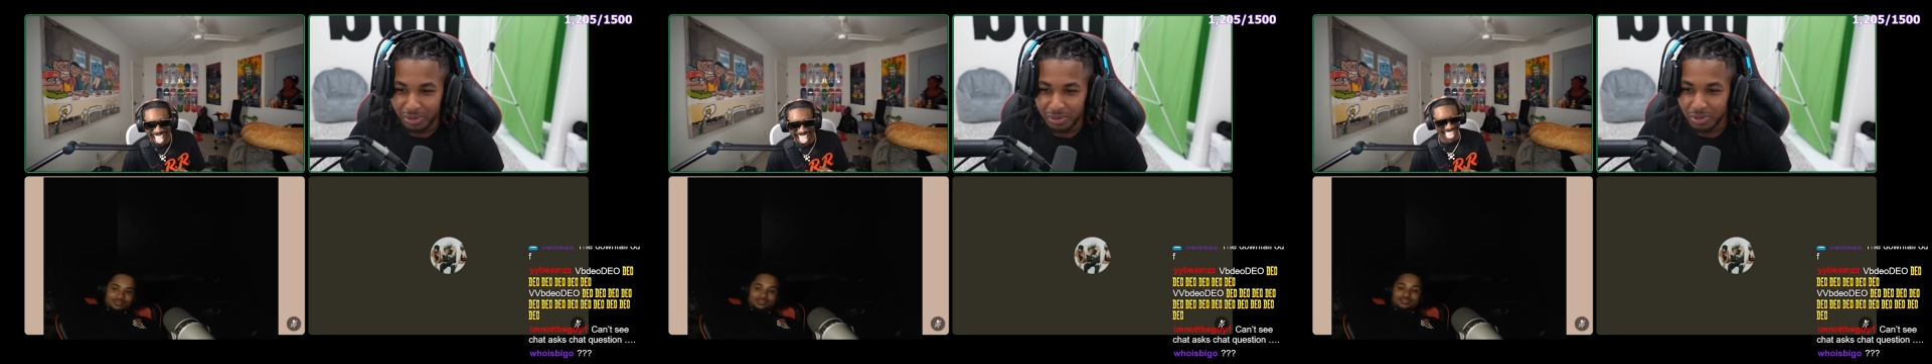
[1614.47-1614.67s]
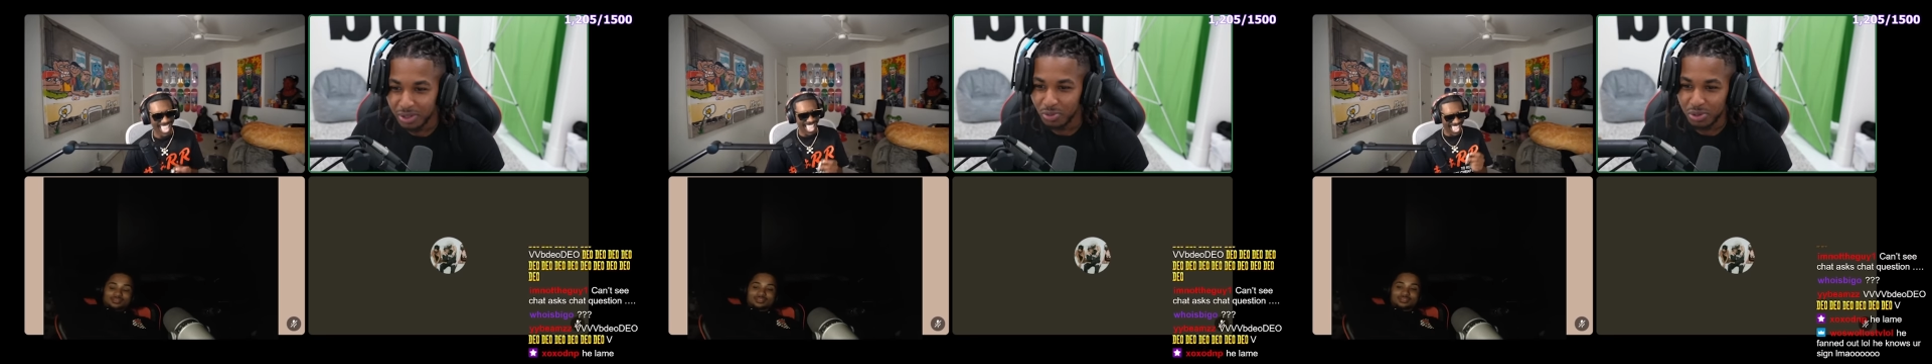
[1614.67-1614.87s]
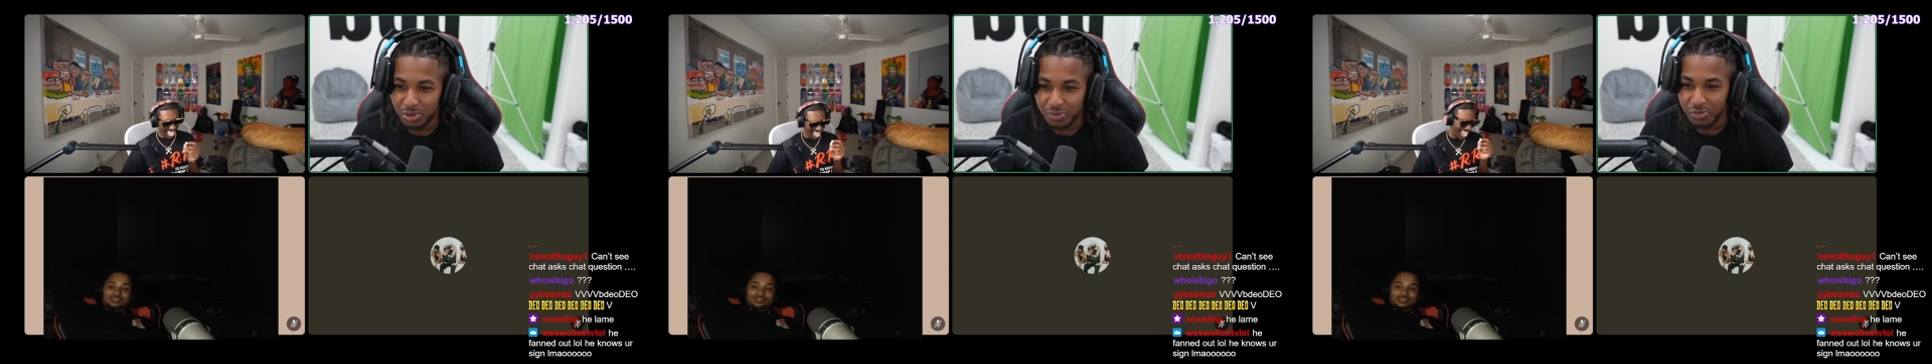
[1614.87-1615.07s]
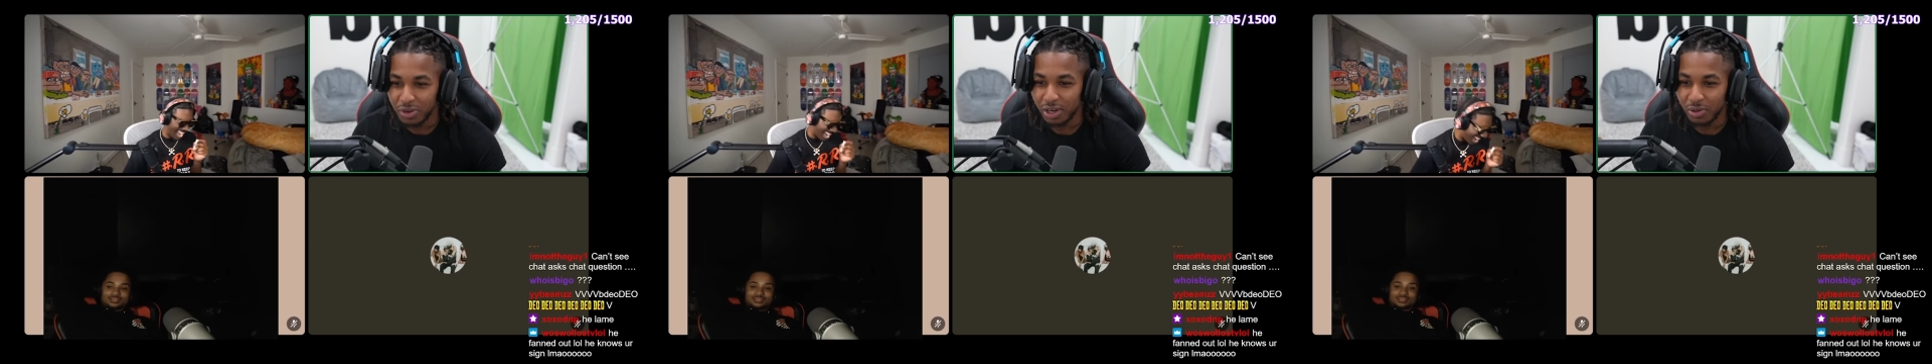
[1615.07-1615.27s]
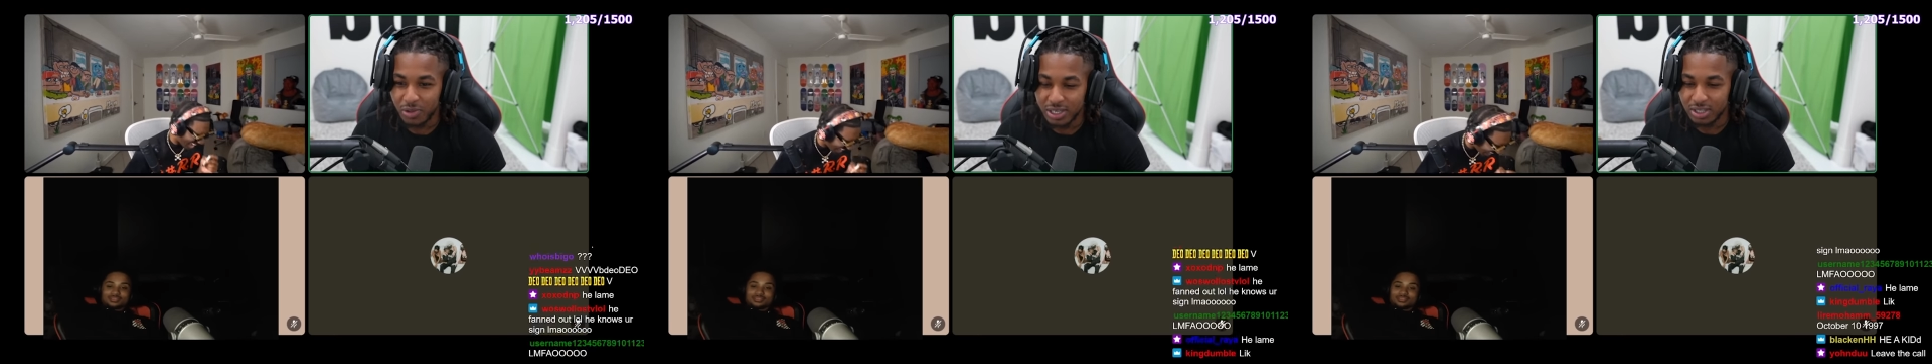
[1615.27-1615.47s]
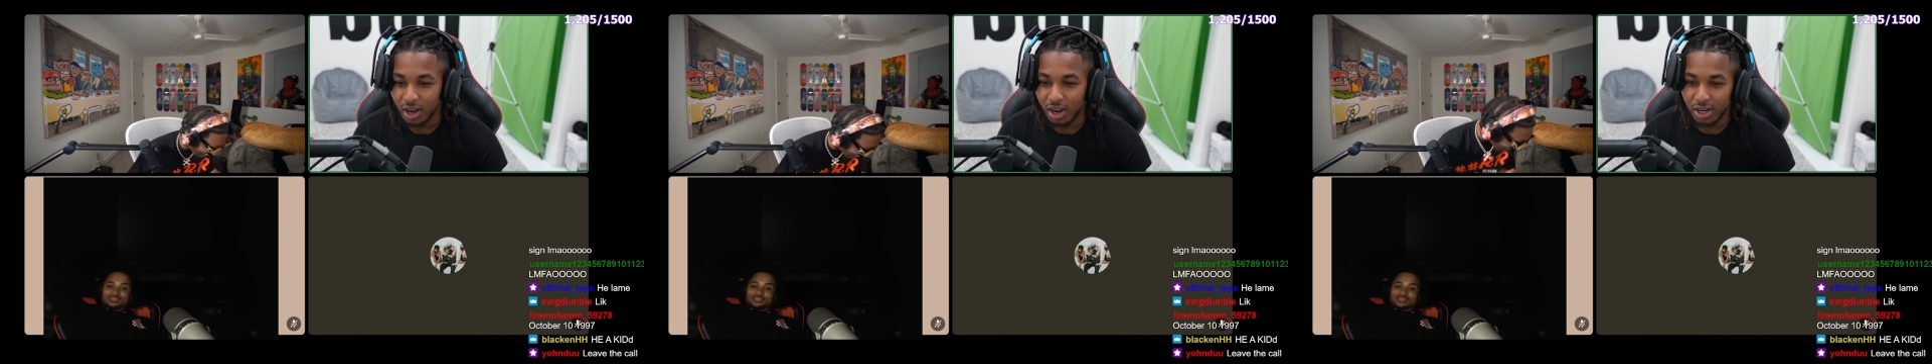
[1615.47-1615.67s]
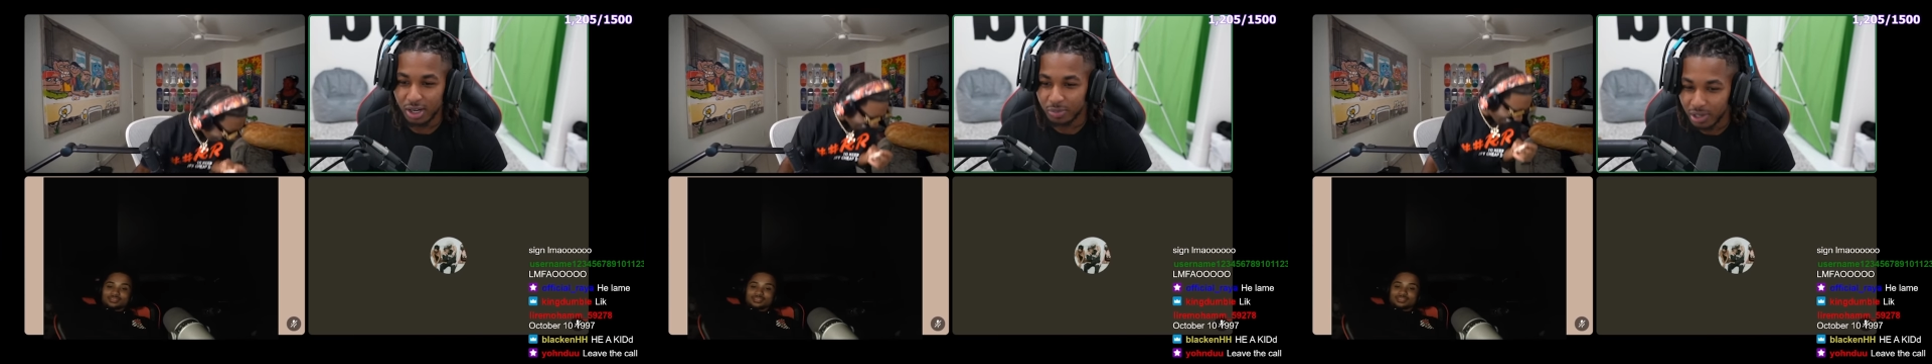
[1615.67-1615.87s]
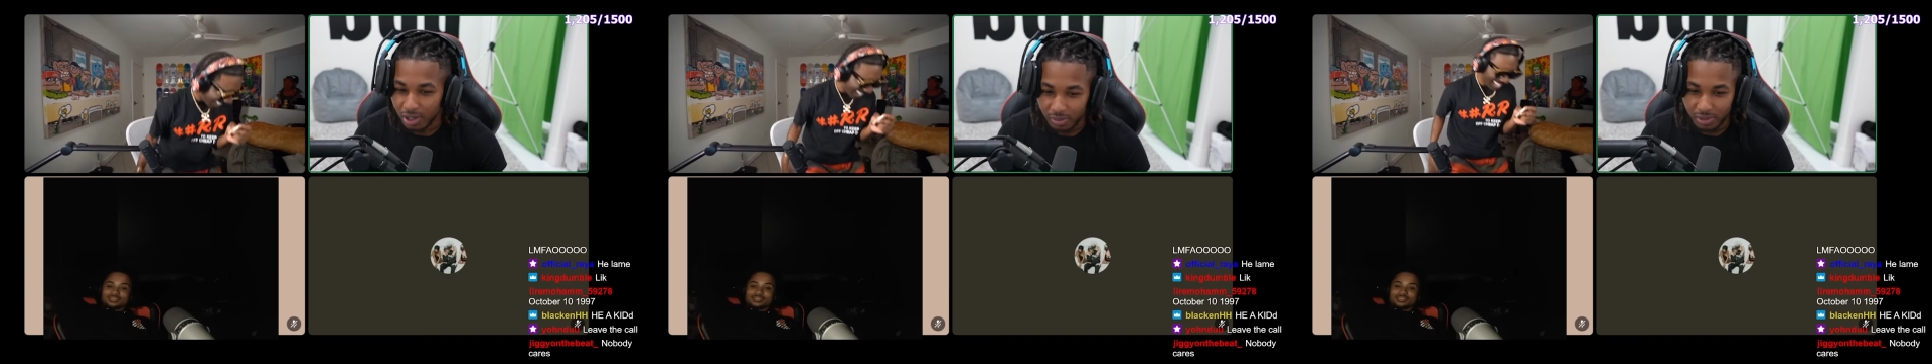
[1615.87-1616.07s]
What the fuck are we talking
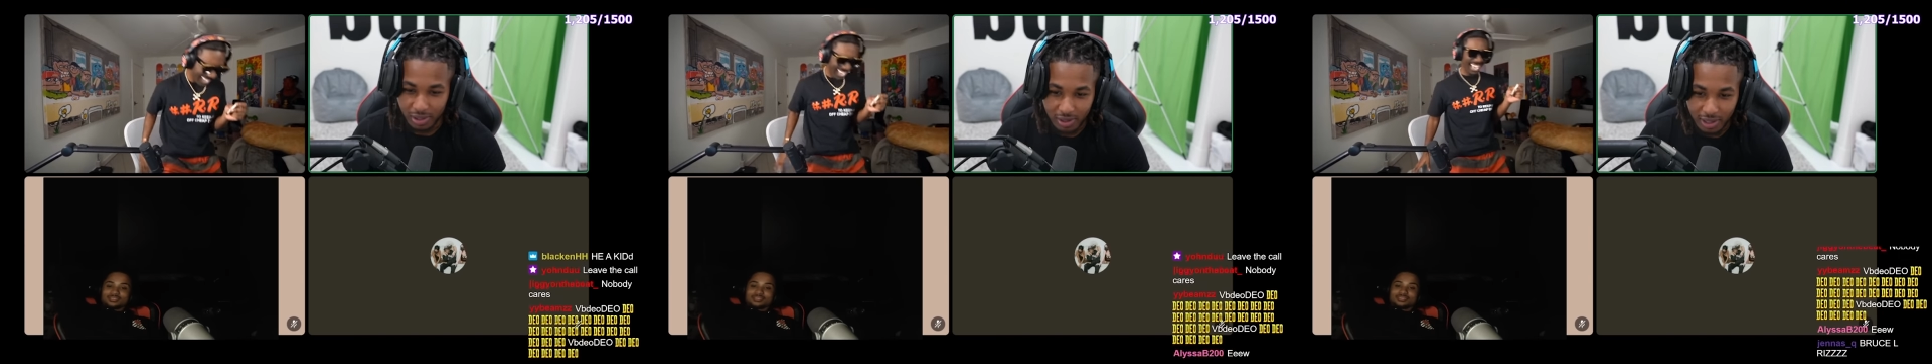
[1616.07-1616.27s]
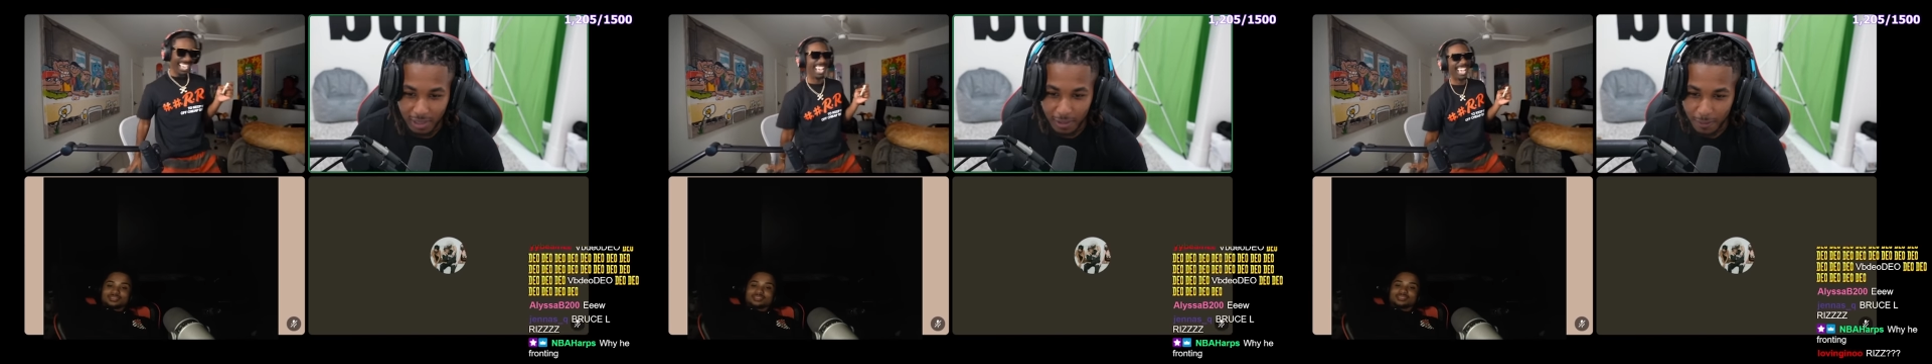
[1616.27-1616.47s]
about, bro?